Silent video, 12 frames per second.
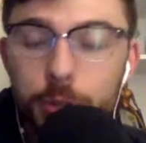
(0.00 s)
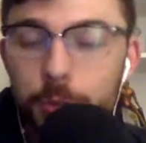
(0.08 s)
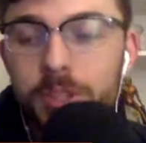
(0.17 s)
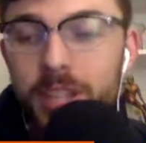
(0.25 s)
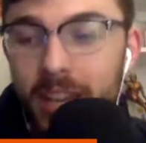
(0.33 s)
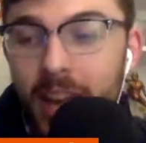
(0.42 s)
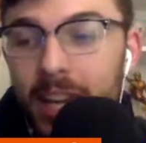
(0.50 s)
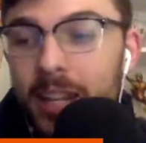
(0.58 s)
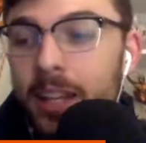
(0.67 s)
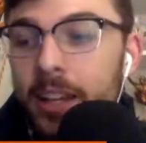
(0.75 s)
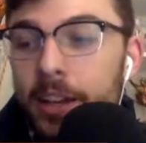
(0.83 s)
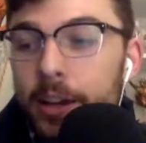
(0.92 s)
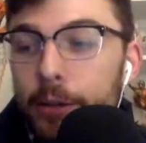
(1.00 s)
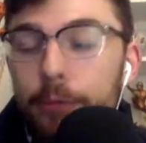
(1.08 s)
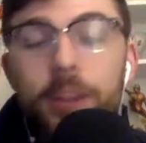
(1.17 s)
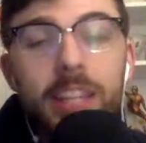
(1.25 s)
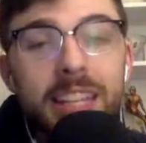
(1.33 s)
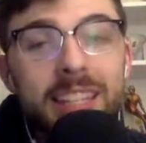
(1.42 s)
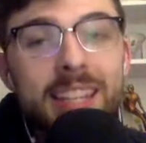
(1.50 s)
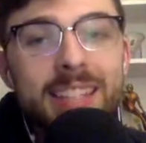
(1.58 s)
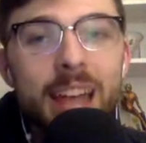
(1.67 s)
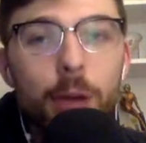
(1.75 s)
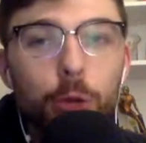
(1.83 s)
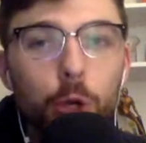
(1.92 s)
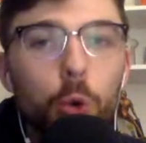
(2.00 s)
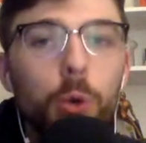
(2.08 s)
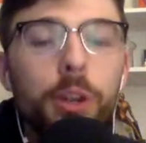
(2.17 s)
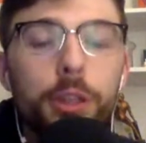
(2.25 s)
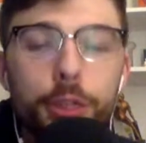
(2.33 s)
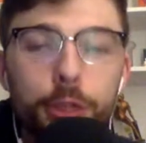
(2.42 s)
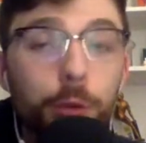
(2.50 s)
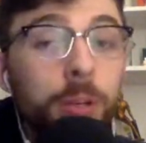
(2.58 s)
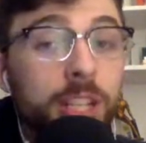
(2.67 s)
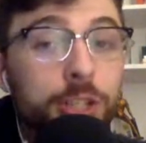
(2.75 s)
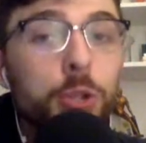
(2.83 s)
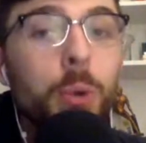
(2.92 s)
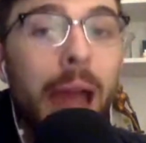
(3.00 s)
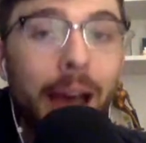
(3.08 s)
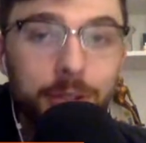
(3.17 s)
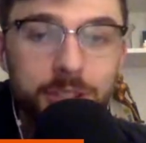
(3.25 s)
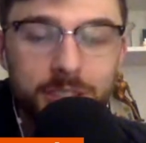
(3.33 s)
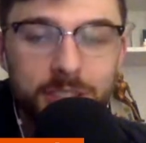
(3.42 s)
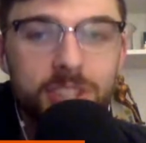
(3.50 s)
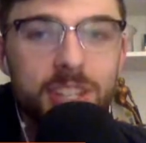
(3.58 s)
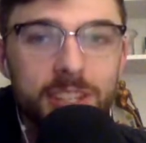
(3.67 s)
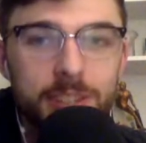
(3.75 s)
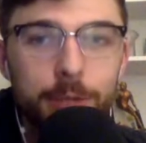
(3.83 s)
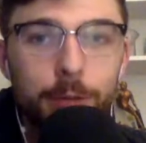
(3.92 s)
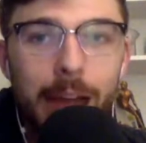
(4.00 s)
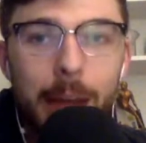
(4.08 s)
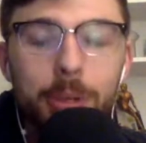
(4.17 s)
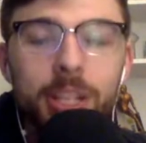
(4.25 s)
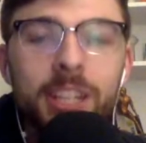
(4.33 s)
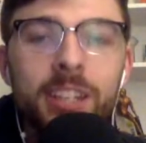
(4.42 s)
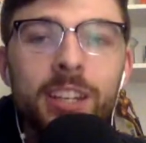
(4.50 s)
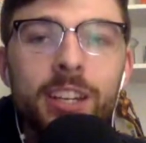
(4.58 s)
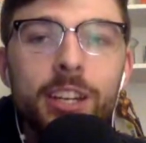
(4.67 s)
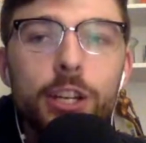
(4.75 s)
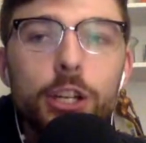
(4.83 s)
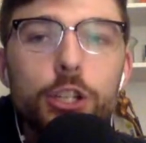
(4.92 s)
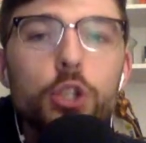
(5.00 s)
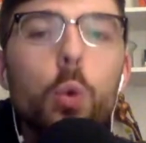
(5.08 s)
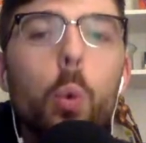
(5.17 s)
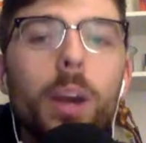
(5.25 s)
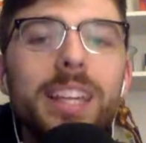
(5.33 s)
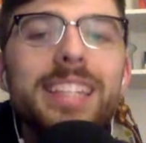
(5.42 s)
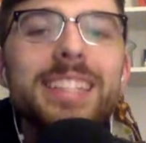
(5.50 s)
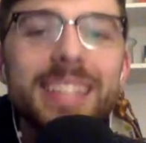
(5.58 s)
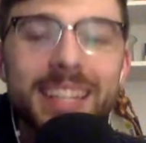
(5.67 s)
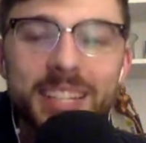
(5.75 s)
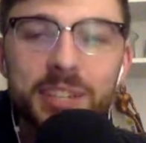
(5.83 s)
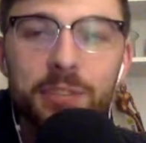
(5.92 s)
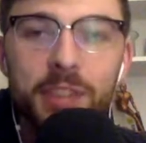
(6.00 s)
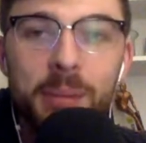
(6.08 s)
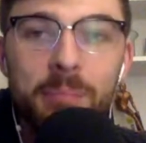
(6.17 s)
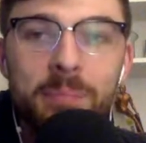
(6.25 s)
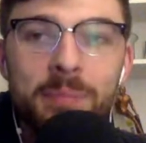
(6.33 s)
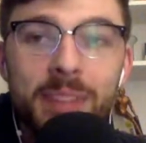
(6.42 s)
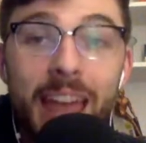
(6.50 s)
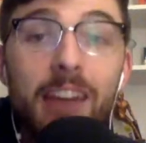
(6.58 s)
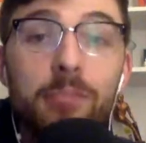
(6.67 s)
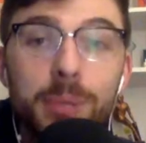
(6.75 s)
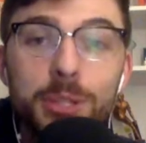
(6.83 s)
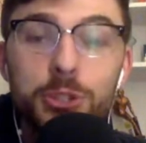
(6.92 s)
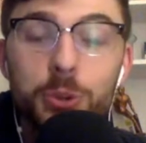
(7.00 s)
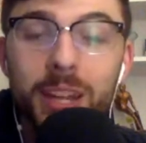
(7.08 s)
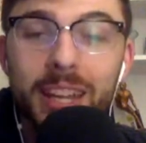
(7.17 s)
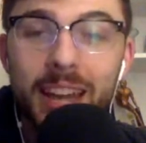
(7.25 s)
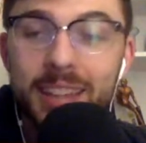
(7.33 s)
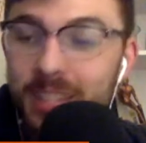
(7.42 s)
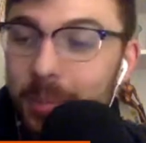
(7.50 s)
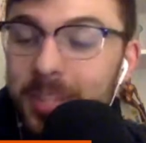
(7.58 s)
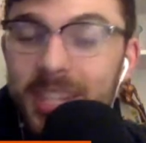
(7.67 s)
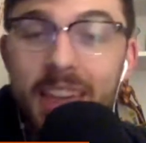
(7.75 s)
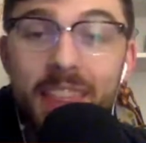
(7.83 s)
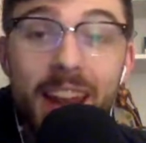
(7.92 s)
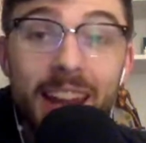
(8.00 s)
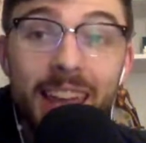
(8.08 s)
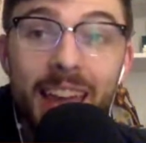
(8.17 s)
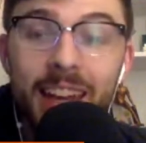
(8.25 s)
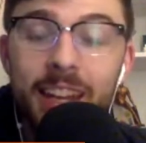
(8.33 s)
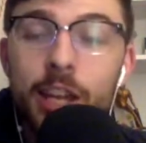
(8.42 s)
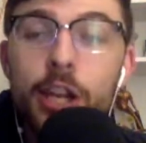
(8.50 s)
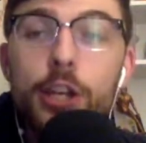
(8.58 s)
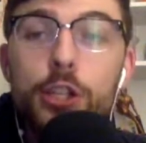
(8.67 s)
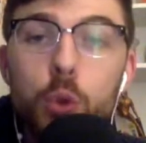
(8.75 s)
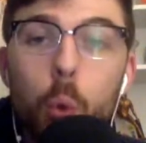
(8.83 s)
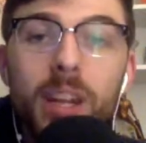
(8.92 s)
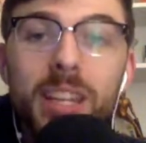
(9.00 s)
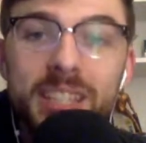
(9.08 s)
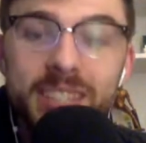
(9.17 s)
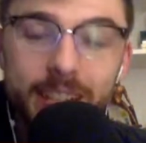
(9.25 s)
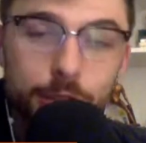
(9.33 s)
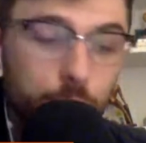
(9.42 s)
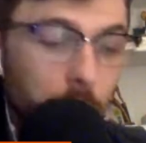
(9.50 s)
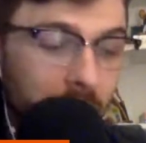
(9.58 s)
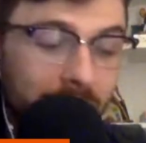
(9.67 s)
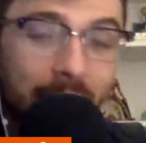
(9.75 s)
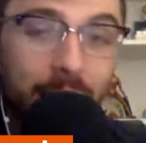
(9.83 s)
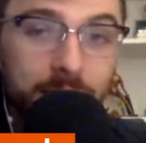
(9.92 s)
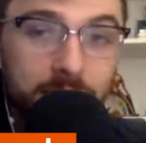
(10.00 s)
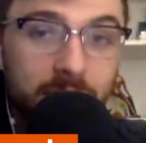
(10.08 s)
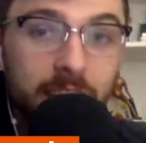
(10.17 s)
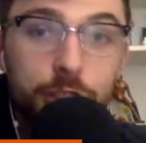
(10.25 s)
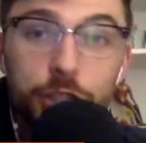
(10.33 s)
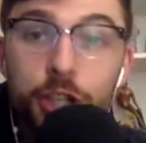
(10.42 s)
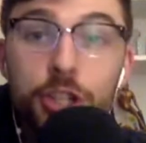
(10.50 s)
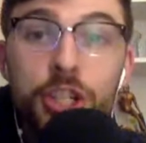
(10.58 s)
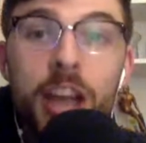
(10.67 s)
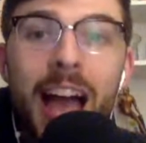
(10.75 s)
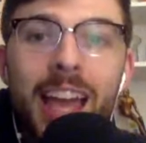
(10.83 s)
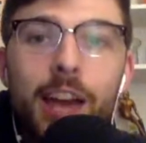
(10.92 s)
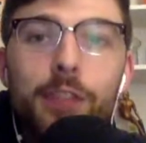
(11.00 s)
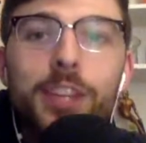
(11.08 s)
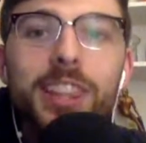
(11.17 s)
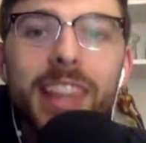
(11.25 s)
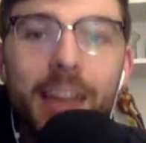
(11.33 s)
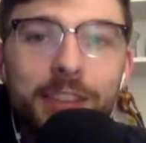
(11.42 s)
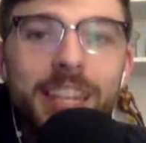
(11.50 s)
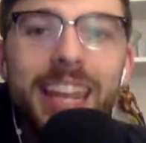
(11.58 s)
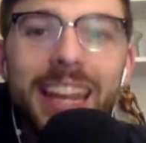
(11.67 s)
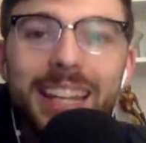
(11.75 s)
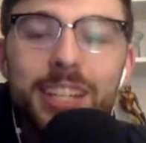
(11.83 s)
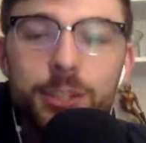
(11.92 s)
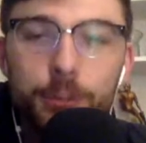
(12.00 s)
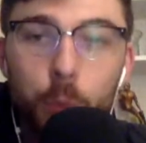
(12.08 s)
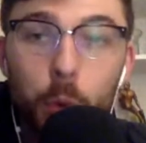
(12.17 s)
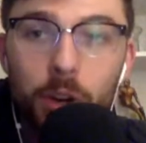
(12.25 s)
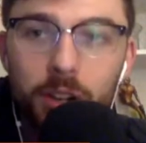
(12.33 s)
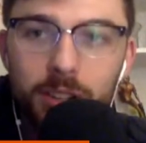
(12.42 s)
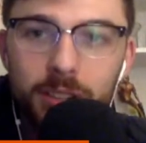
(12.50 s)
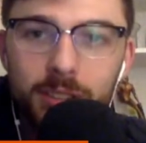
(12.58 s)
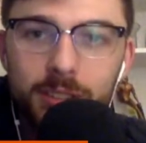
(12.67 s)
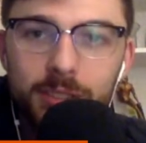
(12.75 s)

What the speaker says: Tuesday night. Feliz has now recorded 32 outs this season for Aberdeen, 26 of them have been strikeouts. Let me say that again. 26 strikeouts in just shy of 11 innings of work.